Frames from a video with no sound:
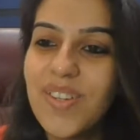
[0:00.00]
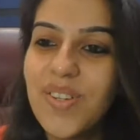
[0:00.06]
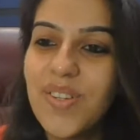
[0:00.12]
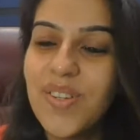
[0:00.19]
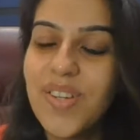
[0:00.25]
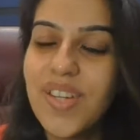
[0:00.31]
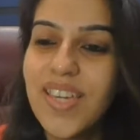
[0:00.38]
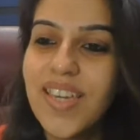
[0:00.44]

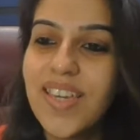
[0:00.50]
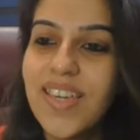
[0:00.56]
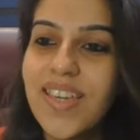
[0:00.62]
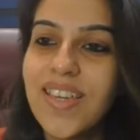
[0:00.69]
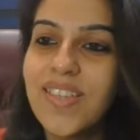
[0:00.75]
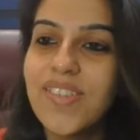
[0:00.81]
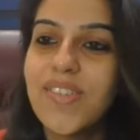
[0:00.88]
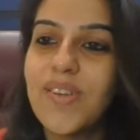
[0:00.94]

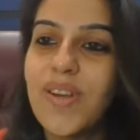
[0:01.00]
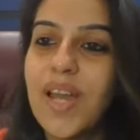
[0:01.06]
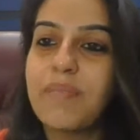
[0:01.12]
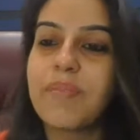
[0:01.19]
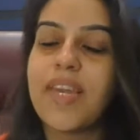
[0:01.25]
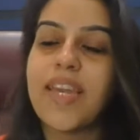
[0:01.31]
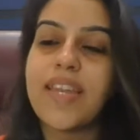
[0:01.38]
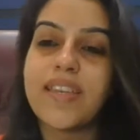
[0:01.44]
Okay, so
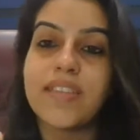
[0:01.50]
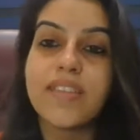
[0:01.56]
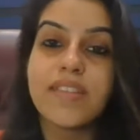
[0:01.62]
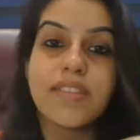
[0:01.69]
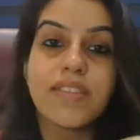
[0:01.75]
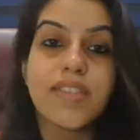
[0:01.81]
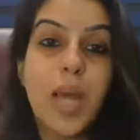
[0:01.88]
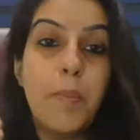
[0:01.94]
I'm getting
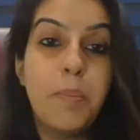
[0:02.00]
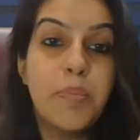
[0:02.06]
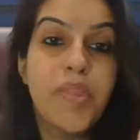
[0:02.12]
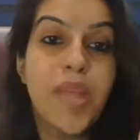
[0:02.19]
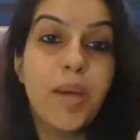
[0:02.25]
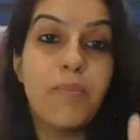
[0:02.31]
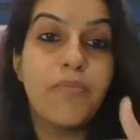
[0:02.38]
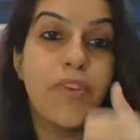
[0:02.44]
the
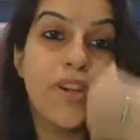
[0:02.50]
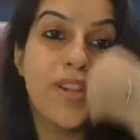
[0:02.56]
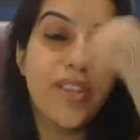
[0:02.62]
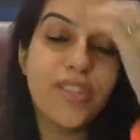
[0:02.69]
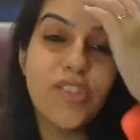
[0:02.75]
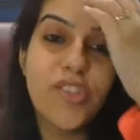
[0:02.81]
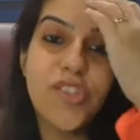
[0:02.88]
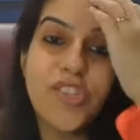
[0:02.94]
thumbs up for
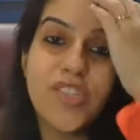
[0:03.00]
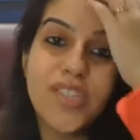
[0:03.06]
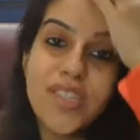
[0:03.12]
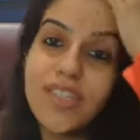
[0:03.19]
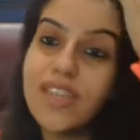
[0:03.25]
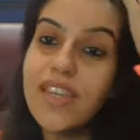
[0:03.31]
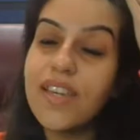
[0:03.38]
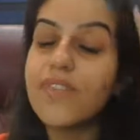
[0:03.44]

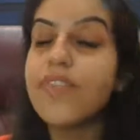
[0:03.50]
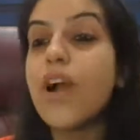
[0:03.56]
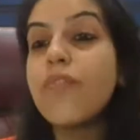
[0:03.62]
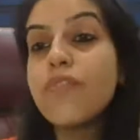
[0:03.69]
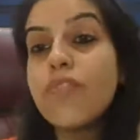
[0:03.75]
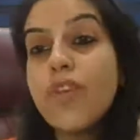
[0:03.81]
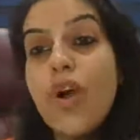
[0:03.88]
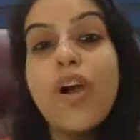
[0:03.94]
history.
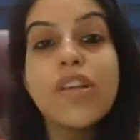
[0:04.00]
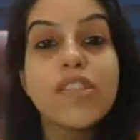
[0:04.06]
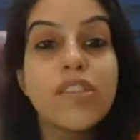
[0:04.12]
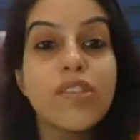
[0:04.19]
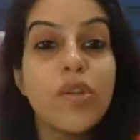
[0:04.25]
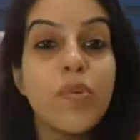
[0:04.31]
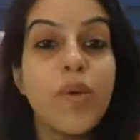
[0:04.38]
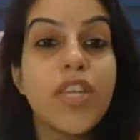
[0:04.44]
Of
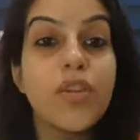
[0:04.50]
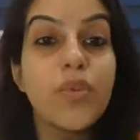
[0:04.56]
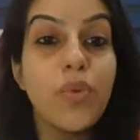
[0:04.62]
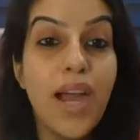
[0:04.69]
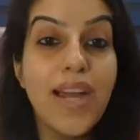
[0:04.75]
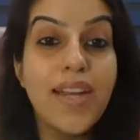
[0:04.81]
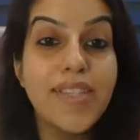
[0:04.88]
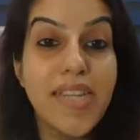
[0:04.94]
course, when
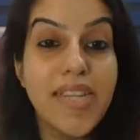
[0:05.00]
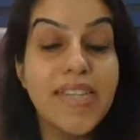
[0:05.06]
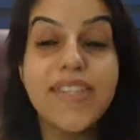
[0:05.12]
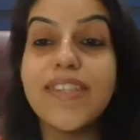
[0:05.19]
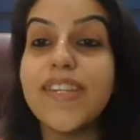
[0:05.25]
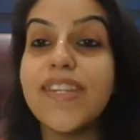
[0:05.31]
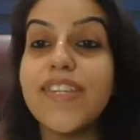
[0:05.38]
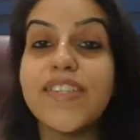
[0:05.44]
you are
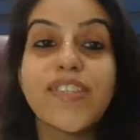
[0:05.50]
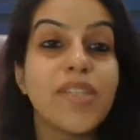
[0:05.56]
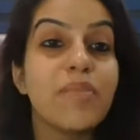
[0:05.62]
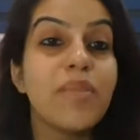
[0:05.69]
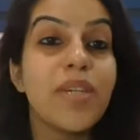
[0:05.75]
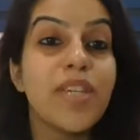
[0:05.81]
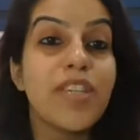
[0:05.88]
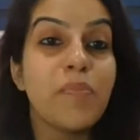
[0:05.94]
attending a
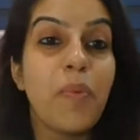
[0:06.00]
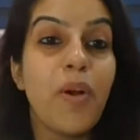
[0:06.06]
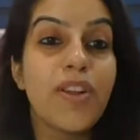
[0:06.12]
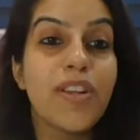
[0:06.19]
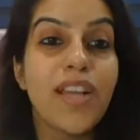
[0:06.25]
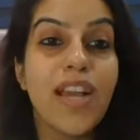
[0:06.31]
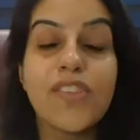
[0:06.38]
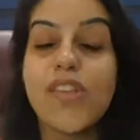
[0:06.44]
history-based
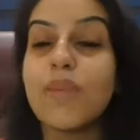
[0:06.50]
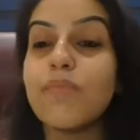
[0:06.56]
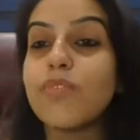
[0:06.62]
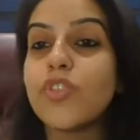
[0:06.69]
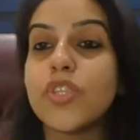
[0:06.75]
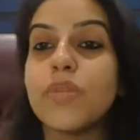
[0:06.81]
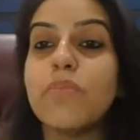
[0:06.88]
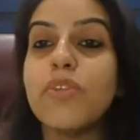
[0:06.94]
podcast, I'm
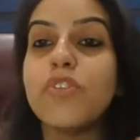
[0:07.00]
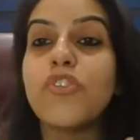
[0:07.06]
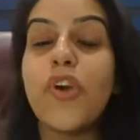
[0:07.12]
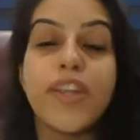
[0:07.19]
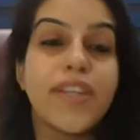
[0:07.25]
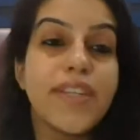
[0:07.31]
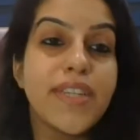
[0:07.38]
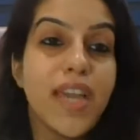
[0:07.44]
sure the
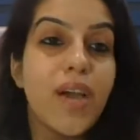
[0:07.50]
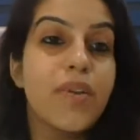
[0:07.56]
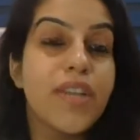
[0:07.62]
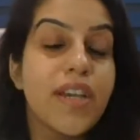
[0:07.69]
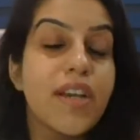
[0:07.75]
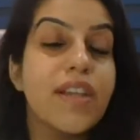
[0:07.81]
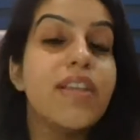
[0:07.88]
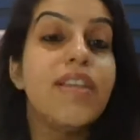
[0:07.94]
majority
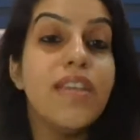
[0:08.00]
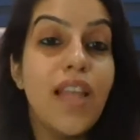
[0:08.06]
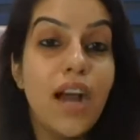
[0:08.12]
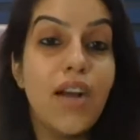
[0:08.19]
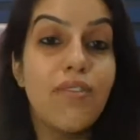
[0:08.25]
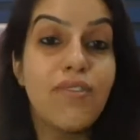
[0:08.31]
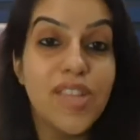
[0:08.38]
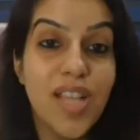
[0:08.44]
out here
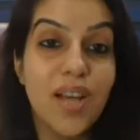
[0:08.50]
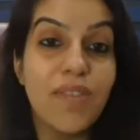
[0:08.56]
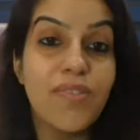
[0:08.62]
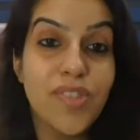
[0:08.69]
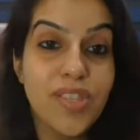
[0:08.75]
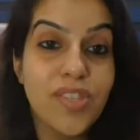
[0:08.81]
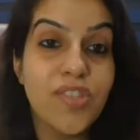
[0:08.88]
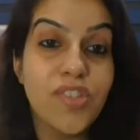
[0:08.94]

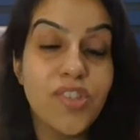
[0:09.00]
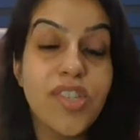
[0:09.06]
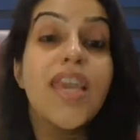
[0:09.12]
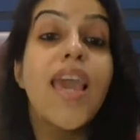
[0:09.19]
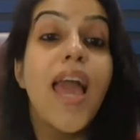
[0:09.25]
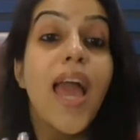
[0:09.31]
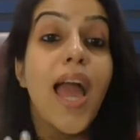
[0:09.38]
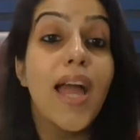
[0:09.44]
loves
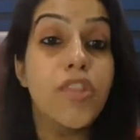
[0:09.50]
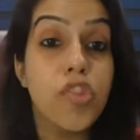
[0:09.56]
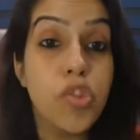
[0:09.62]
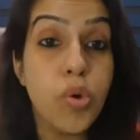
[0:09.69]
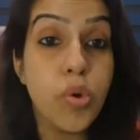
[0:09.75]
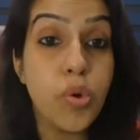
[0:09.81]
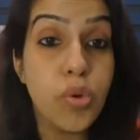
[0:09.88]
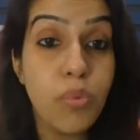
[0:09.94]
history, and
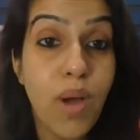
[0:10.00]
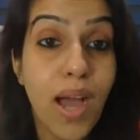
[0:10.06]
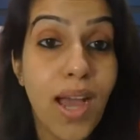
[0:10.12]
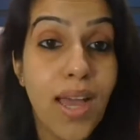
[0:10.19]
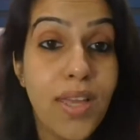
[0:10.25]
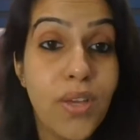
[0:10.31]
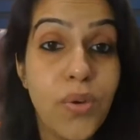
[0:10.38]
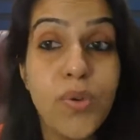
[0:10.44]
so do
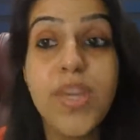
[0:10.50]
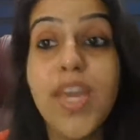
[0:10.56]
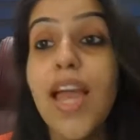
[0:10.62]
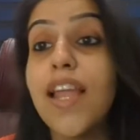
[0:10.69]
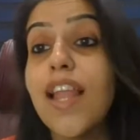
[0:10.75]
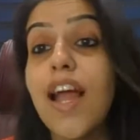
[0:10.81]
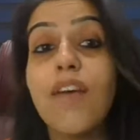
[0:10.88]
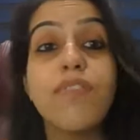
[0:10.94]
I. Okay,
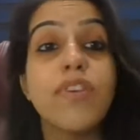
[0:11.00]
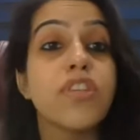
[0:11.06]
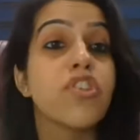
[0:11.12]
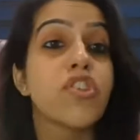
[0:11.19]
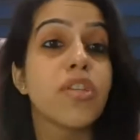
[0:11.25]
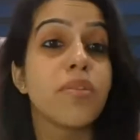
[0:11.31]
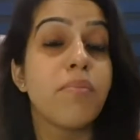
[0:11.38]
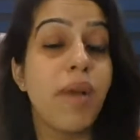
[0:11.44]
I love
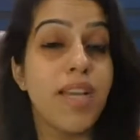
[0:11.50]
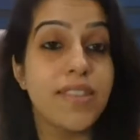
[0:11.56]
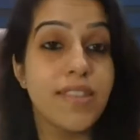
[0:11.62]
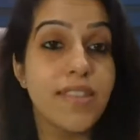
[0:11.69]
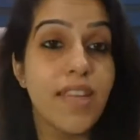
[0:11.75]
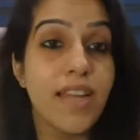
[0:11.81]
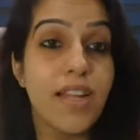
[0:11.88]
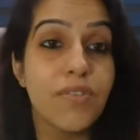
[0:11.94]
history
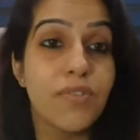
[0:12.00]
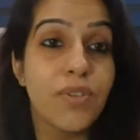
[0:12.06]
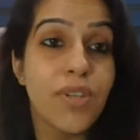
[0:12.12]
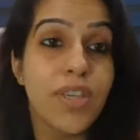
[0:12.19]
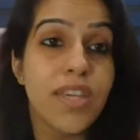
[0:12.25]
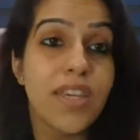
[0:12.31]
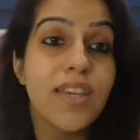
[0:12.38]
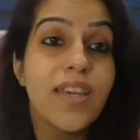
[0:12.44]
myself.
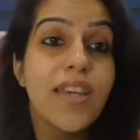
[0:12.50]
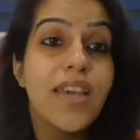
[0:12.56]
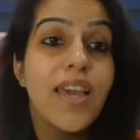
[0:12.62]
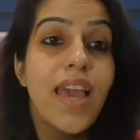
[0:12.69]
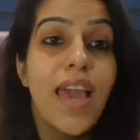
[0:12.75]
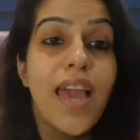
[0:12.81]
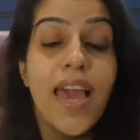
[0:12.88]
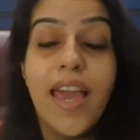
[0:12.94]
Okay,
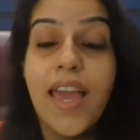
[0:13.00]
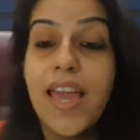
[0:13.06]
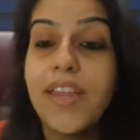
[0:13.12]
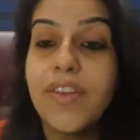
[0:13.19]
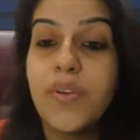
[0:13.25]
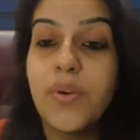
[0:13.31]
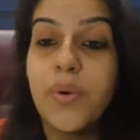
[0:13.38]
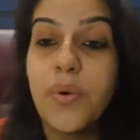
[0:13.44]

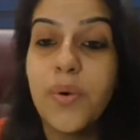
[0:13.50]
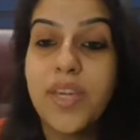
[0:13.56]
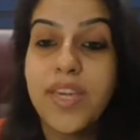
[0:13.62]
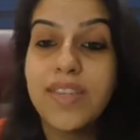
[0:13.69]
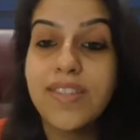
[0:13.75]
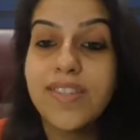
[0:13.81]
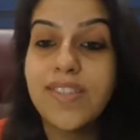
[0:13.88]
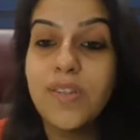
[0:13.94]
and
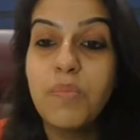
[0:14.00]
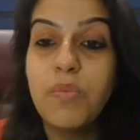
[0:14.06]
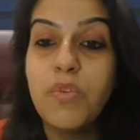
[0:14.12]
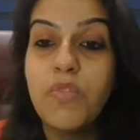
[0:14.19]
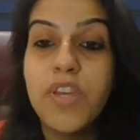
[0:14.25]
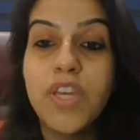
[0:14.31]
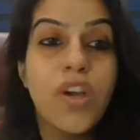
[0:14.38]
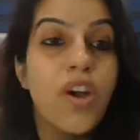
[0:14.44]
okay, so
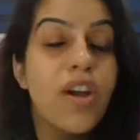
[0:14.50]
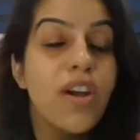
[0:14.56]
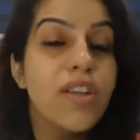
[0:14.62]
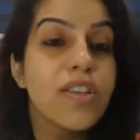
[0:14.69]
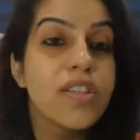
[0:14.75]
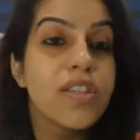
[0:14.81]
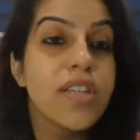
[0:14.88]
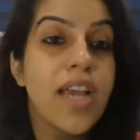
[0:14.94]
moving
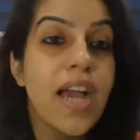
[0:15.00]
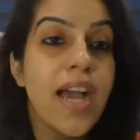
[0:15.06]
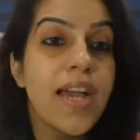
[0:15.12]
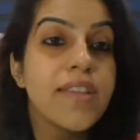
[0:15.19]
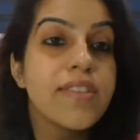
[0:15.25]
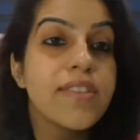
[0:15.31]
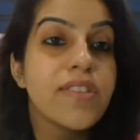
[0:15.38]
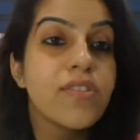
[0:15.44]
on,
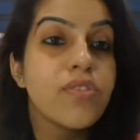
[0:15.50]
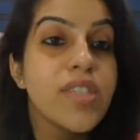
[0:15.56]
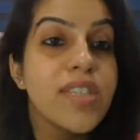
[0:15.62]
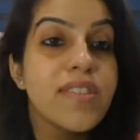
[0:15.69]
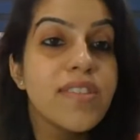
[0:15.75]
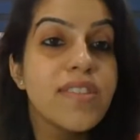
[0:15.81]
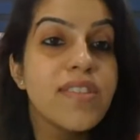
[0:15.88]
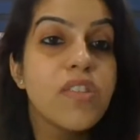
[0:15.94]
guys, the
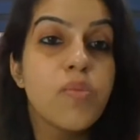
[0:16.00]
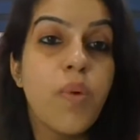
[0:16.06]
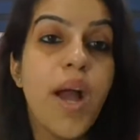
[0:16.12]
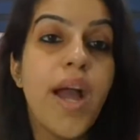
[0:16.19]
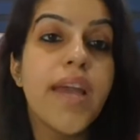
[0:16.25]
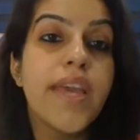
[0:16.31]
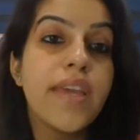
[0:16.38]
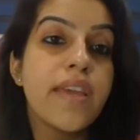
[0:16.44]
reasons
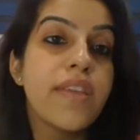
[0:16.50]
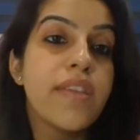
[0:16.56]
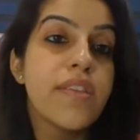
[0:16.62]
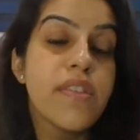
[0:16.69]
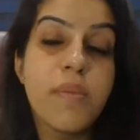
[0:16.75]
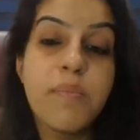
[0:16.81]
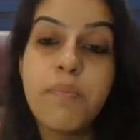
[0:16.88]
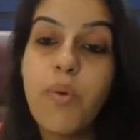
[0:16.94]
why it
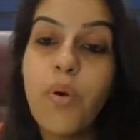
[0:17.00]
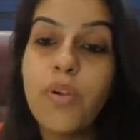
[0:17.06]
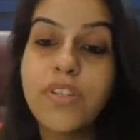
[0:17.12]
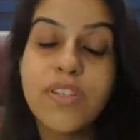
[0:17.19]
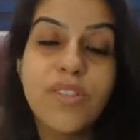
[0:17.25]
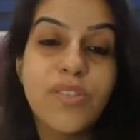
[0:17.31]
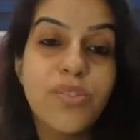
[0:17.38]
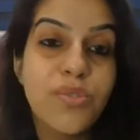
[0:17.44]
is
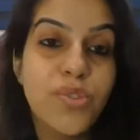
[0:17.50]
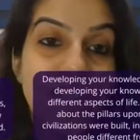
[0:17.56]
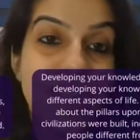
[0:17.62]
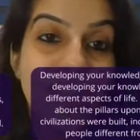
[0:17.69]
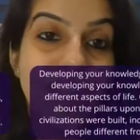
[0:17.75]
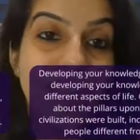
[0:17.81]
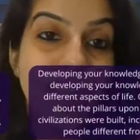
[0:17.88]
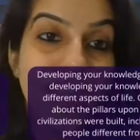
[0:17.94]
important to
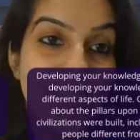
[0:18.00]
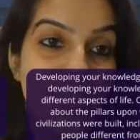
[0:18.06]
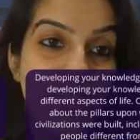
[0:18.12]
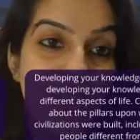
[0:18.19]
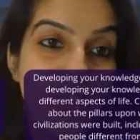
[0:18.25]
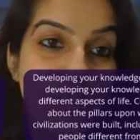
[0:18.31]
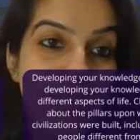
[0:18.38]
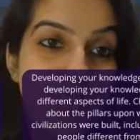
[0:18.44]
study
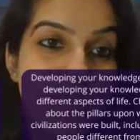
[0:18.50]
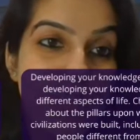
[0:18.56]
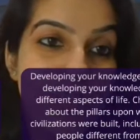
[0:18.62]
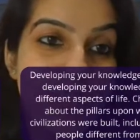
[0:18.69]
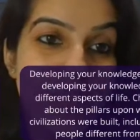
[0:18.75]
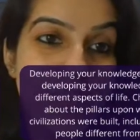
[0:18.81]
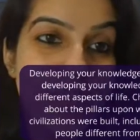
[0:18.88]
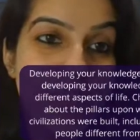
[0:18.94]
history,
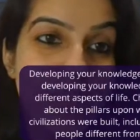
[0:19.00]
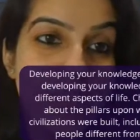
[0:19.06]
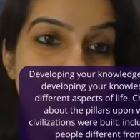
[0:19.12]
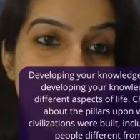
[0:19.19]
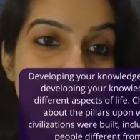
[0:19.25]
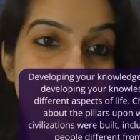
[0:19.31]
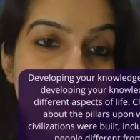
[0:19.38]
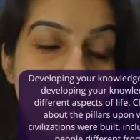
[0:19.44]
basically.
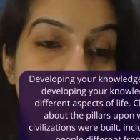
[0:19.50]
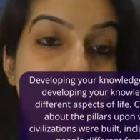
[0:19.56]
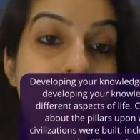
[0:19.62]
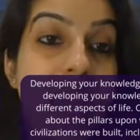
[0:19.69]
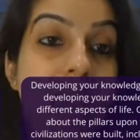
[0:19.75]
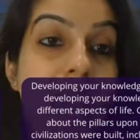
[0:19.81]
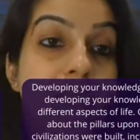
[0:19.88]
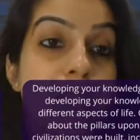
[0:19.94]
Okay,
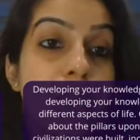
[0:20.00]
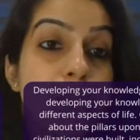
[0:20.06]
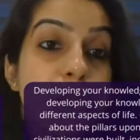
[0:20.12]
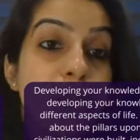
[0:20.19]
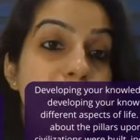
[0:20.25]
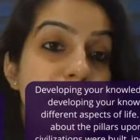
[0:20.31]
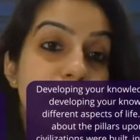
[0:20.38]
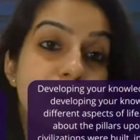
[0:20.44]
so the
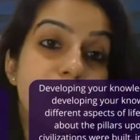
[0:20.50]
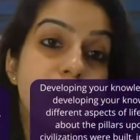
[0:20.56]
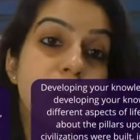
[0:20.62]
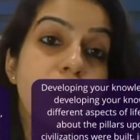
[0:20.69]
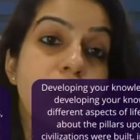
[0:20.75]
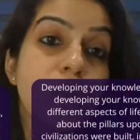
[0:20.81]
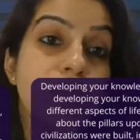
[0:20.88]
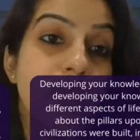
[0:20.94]

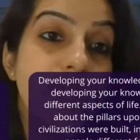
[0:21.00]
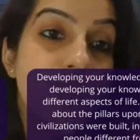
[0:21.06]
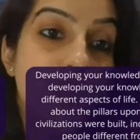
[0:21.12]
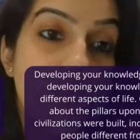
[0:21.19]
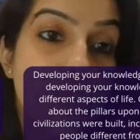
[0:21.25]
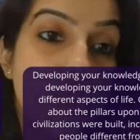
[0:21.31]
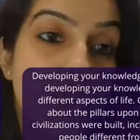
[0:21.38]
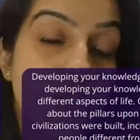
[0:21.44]
benefits of
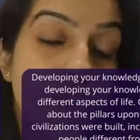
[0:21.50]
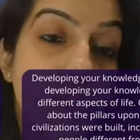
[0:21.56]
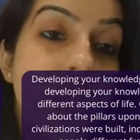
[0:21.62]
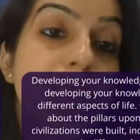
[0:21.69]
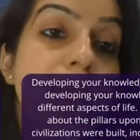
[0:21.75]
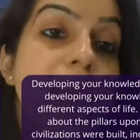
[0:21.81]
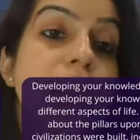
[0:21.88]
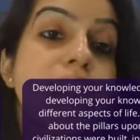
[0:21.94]
studying history: